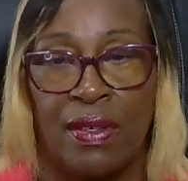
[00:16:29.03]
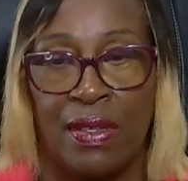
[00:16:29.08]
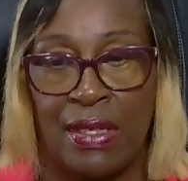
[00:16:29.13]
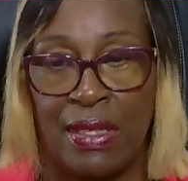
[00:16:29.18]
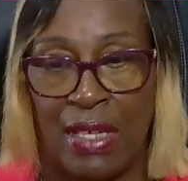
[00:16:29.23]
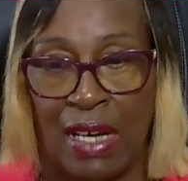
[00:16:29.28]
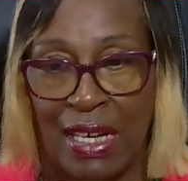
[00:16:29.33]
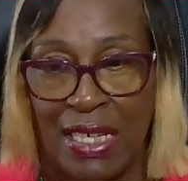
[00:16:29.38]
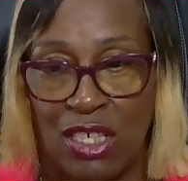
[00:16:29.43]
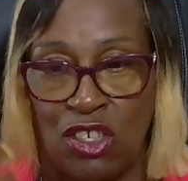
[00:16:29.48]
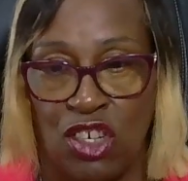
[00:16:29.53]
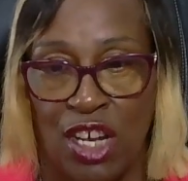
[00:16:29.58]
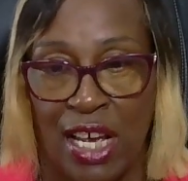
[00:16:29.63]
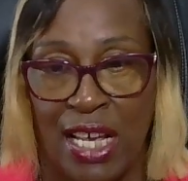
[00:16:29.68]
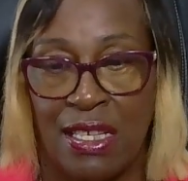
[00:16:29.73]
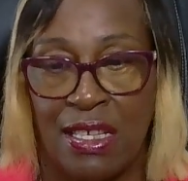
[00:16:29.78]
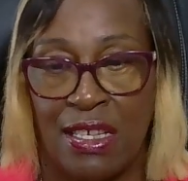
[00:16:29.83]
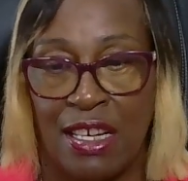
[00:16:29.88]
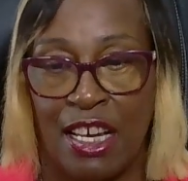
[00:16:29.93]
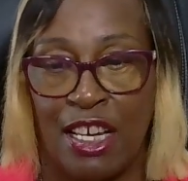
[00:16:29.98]

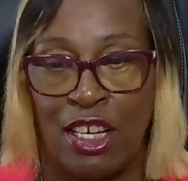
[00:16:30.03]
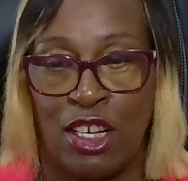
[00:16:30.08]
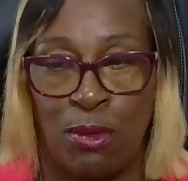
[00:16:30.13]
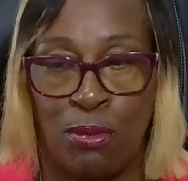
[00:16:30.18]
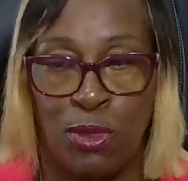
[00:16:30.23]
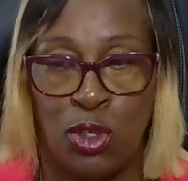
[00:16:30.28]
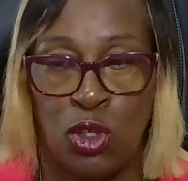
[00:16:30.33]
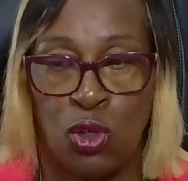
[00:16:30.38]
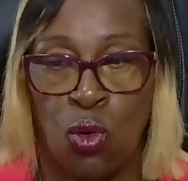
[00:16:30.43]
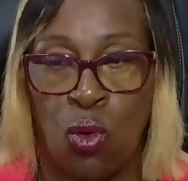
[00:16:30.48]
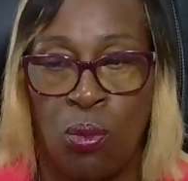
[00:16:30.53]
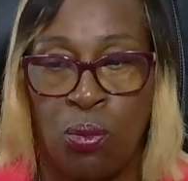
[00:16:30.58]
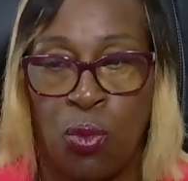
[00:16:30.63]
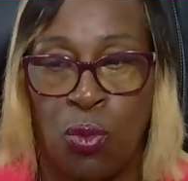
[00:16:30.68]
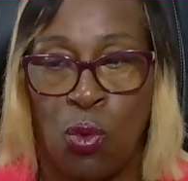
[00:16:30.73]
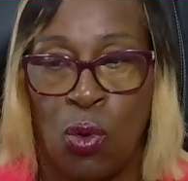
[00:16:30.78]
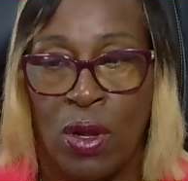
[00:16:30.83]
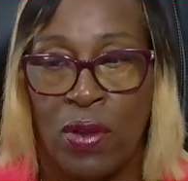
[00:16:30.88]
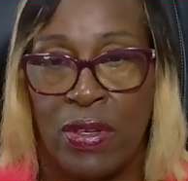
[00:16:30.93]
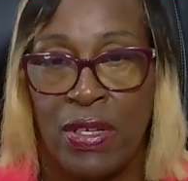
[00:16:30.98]
digest and absorb
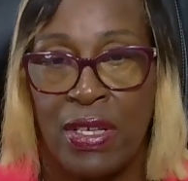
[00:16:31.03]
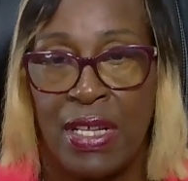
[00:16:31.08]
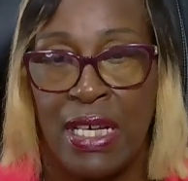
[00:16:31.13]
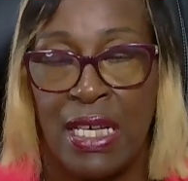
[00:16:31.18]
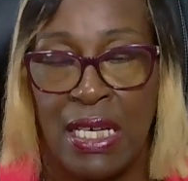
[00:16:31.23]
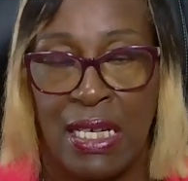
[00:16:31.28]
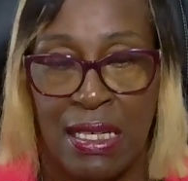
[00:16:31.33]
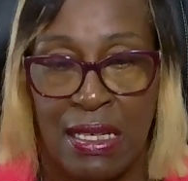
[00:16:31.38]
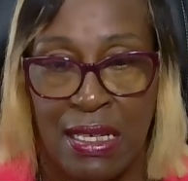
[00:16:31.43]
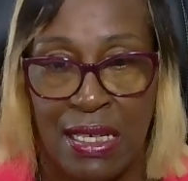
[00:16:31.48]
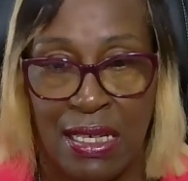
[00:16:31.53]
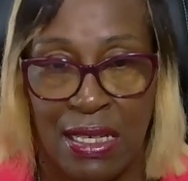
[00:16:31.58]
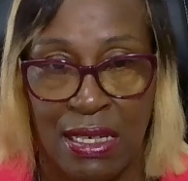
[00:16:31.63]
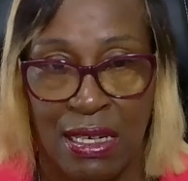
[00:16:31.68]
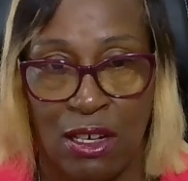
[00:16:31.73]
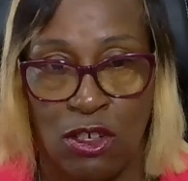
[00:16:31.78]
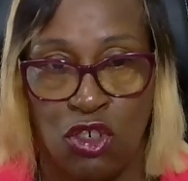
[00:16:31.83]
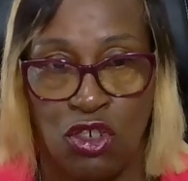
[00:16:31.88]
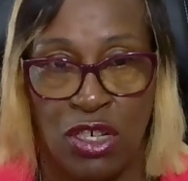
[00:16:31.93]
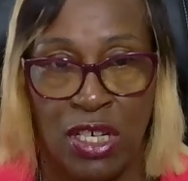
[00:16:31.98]
what the
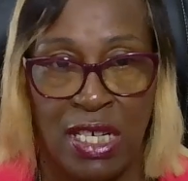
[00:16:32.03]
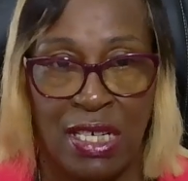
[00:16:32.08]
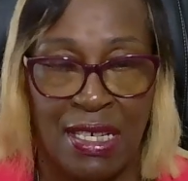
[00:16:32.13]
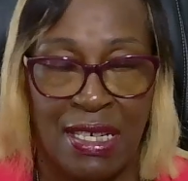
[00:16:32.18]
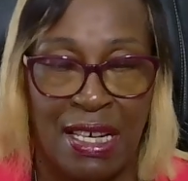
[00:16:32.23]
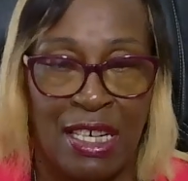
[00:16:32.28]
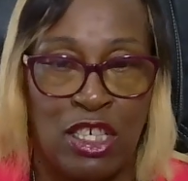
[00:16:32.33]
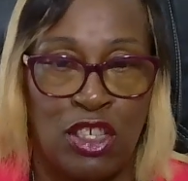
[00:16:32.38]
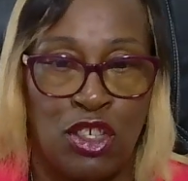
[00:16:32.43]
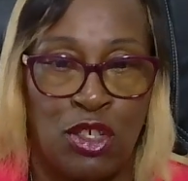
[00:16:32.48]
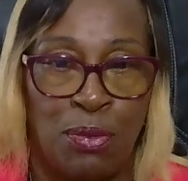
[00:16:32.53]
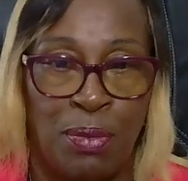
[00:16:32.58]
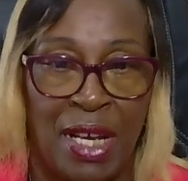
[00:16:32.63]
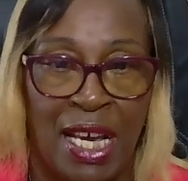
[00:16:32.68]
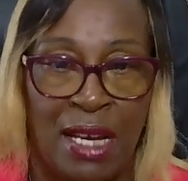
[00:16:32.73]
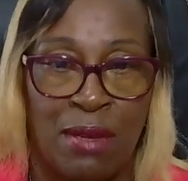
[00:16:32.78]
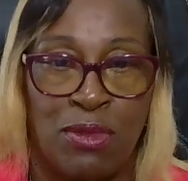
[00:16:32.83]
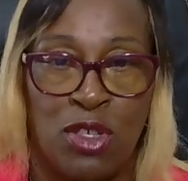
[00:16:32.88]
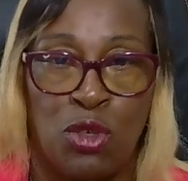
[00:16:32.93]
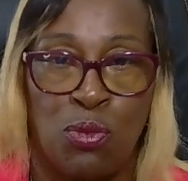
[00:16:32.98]
discussion is, and to be
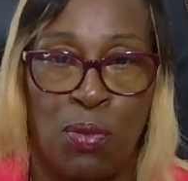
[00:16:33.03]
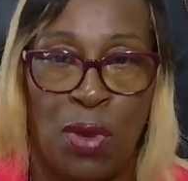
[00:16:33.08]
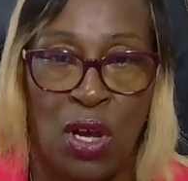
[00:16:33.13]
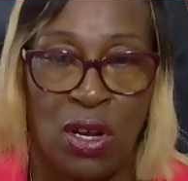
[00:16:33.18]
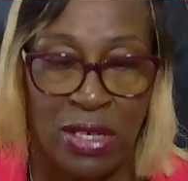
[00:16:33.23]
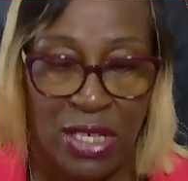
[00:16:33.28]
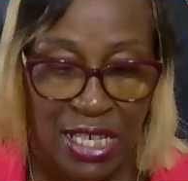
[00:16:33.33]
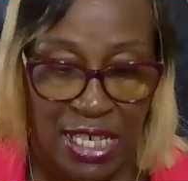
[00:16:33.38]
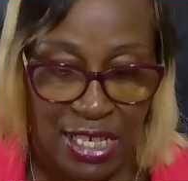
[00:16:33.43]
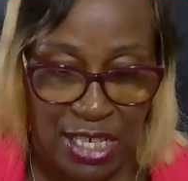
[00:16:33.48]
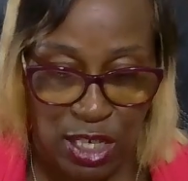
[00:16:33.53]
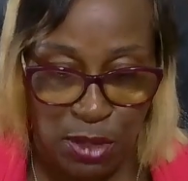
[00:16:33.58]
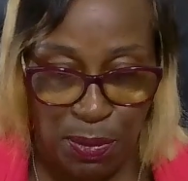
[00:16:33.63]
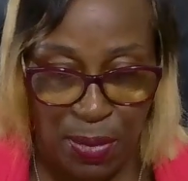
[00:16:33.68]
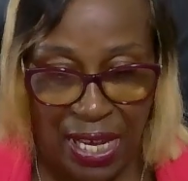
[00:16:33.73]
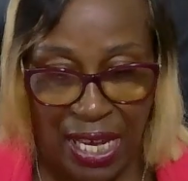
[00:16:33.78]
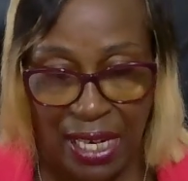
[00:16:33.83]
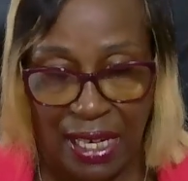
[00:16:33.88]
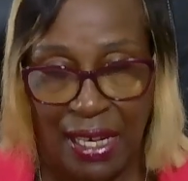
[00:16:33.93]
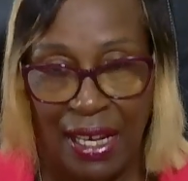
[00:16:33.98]
able to
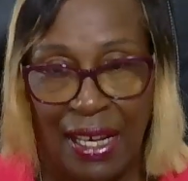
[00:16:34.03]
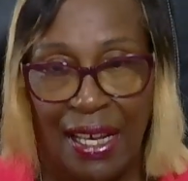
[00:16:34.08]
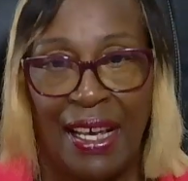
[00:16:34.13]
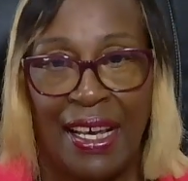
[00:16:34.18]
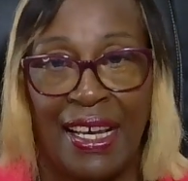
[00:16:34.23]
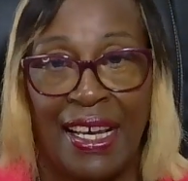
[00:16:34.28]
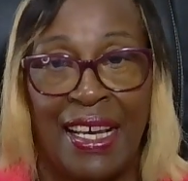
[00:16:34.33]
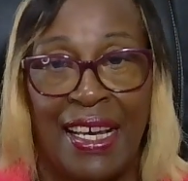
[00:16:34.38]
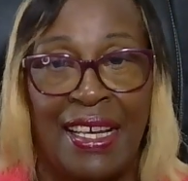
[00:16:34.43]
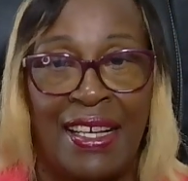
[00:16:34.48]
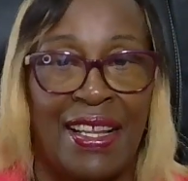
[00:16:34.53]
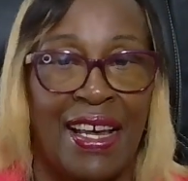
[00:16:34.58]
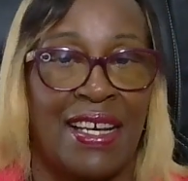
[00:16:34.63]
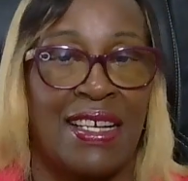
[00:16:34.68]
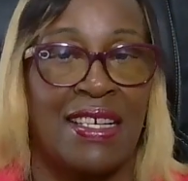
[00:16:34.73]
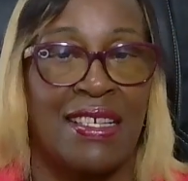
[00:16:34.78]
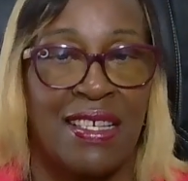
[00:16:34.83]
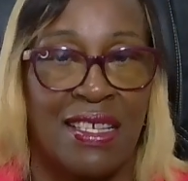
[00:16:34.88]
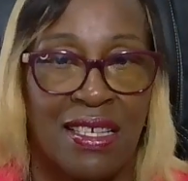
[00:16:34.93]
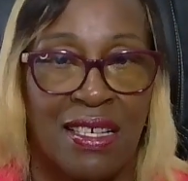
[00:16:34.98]
participate in
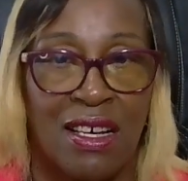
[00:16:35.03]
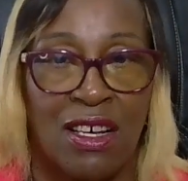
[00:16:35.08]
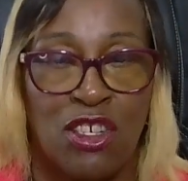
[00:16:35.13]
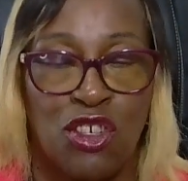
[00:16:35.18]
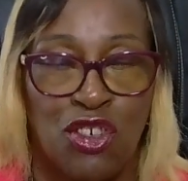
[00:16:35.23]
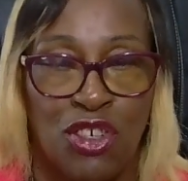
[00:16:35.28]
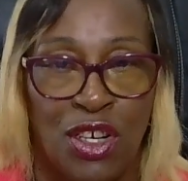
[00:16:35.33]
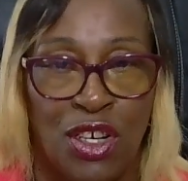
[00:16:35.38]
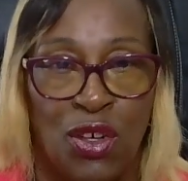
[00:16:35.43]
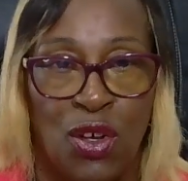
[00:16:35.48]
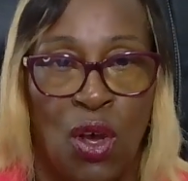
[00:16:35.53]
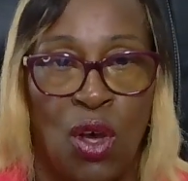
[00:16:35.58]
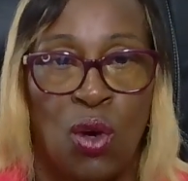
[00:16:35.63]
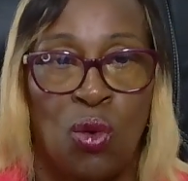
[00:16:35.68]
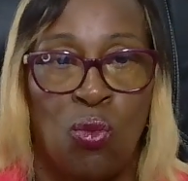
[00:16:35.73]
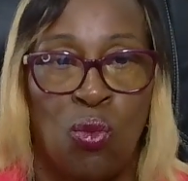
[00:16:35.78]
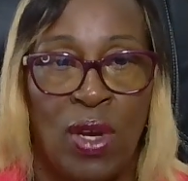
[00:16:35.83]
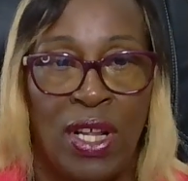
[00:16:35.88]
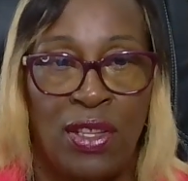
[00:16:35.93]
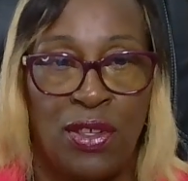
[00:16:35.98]
that discussion
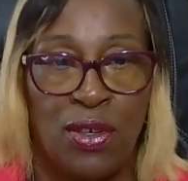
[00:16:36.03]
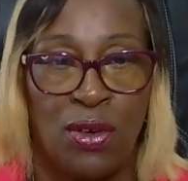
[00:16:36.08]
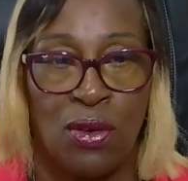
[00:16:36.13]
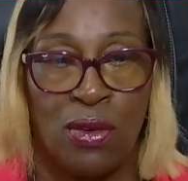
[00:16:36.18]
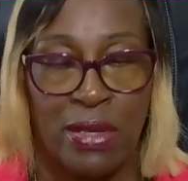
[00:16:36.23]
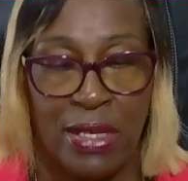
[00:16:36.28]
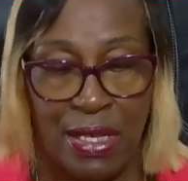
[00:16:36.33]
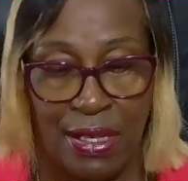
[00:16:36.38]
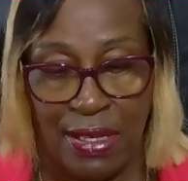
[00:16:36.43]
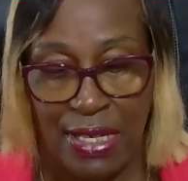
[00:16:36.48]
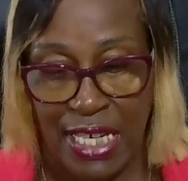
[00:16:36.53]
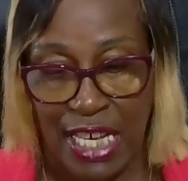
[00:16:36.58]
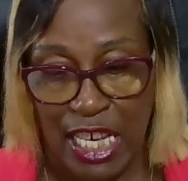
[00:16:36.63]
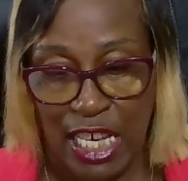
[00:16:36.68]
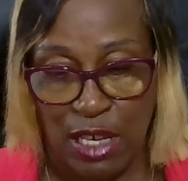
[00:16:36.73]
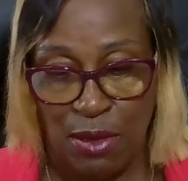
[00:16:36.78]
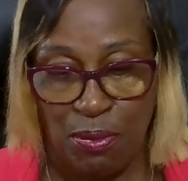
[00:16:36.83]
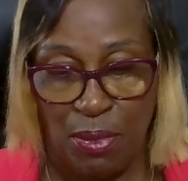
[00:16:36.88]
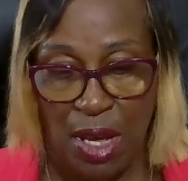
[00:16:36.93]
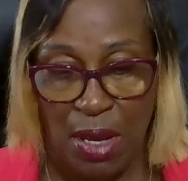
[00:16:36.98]
with your
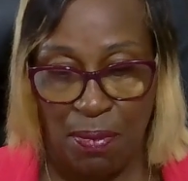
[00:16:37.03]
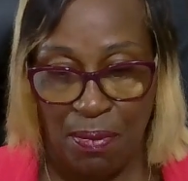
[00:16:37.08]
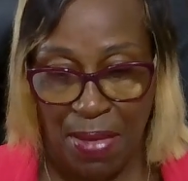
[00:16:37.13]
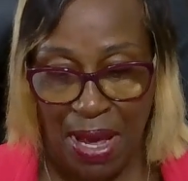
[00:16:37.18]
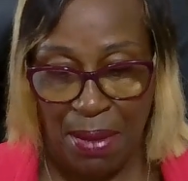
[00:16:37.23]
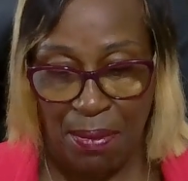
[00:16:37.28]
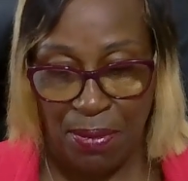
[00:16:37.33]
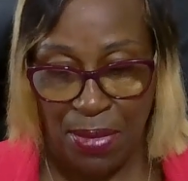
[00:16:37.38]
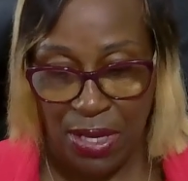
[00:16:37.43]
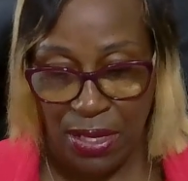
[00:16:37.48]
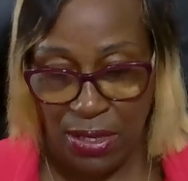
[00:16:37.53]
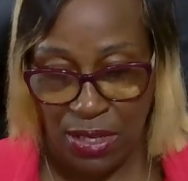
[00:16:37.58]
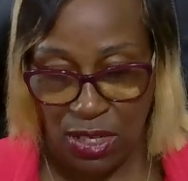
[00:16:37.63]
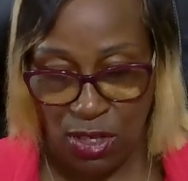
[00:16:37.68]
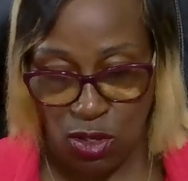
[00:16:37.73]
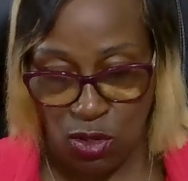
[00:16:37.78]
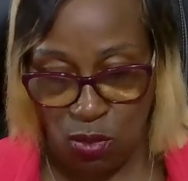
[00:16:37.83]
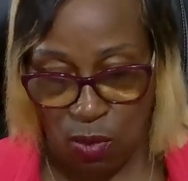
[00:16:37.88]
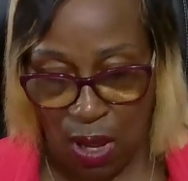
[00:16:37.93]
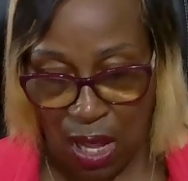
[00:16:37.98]
team members
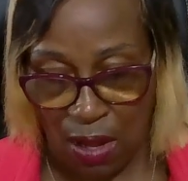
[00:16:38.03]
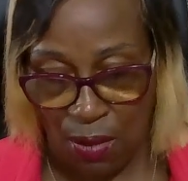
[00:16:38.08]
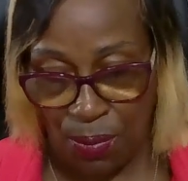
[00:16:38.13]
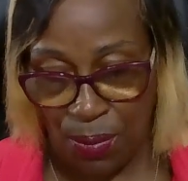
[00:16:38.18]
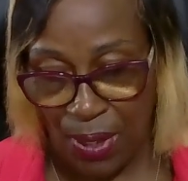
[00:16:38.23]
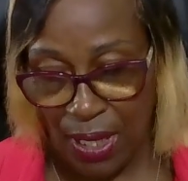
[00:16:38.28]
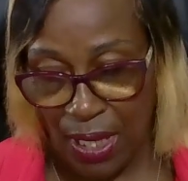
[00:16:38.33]
as well.